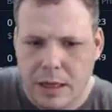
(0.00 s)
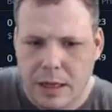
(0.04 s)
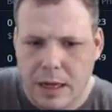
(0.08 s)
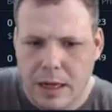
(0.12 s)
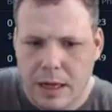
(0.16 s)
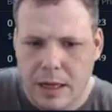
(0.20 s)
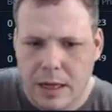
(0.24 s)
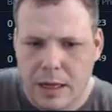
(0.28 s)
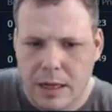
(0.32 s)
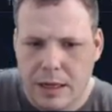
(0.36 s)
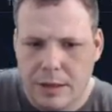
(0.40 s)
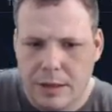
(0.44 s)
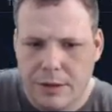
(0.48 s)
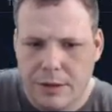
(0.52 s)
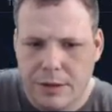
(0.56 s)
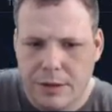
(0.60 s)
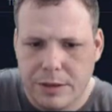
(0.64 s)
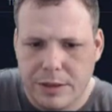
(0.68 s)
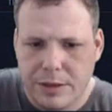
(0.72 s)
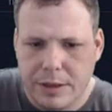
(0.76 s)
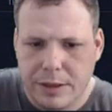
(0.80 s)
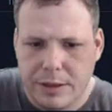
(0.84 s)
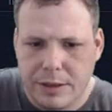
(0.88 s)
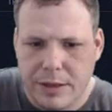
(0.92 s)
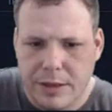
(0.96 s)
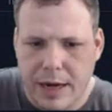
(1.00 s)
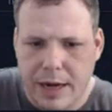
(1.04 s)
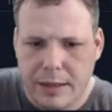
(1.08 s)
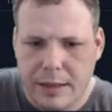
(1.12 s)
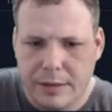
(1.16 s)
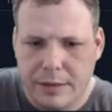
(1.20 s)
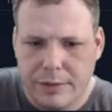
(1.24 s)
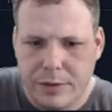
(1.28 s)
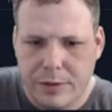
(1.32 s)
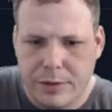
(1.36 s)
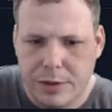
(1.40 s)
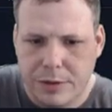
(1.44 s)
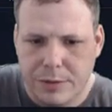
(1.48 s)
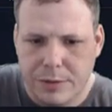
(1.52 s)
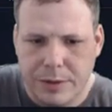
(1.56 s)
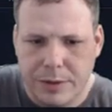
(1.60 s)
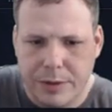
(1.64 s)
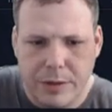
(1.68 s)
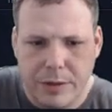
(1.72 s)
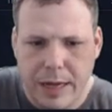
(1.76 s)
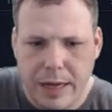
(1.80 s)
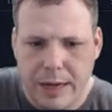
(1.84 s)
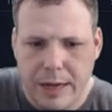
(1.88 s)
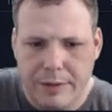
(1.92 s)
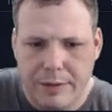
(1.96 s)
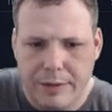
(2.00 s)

You can see your active orders, we don't have